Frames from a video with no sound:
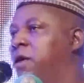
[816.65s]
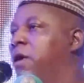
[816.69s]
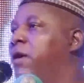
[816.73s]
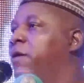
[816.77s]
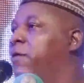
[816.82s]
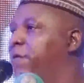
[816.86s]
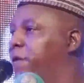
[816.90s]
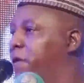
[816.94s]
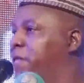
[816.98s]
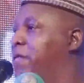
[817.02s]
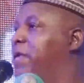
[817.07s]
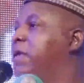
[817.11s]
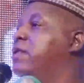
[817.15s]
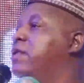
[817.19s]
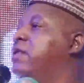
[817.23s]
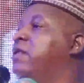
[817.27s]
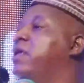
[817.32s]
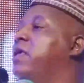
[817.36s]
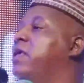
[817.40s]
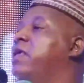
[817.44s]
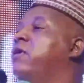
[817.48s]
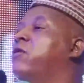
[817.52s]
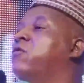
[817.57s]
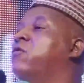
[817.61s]

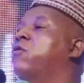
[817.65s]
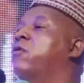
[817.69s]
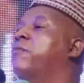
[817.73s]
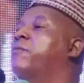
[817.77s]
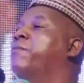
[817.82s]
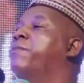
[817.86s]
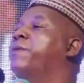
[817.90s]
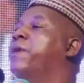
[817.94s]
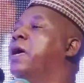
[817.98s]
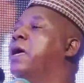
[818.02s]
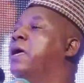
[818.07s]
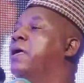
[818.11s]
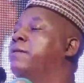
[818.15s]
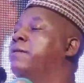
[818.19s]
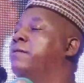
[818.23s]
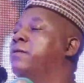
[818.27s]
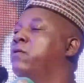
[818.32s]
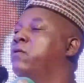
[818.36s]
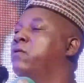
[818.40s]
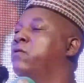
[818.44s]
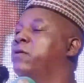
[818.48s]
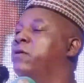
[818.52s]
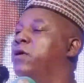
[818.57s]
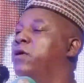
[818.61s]
recently he
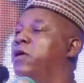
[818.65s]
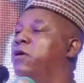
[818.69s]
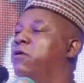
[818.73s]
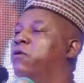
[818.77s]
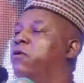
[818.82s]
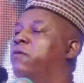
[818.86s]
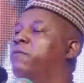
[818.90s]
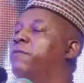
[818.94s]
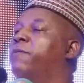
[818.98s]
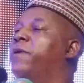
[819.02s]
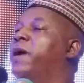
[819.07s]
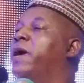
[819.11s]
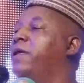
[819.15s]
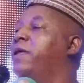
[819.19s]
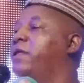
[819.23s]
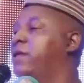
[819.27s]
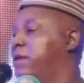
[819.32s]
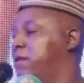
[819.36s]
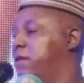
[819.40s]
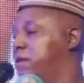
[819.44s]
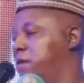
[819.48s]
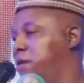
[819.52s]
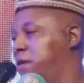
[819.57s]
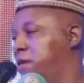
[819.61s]

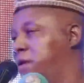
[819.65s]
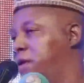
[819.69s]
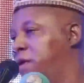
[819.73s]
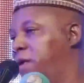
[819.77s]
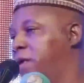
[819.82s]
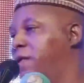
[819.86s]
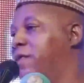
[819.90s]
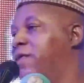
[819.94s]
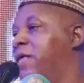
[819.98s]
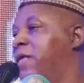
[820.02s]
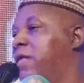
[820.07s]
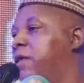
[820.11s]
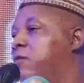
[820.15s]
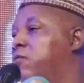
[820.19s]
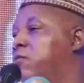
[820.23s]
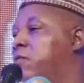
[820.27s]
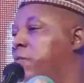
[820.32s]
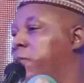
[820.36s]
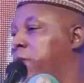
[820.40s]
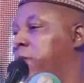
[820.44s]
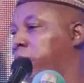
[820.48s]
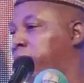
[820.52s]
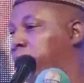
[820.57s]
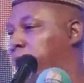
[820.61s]
confided in Senator
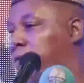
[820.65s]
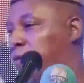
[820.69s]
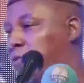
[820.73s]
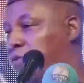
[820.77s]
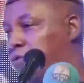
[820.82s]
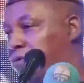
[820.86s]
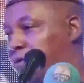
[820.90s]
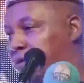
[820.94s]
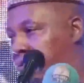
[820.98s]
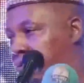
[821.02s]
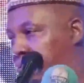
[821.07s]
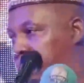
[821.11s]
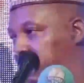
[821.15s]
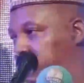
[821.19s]
Ben Bruce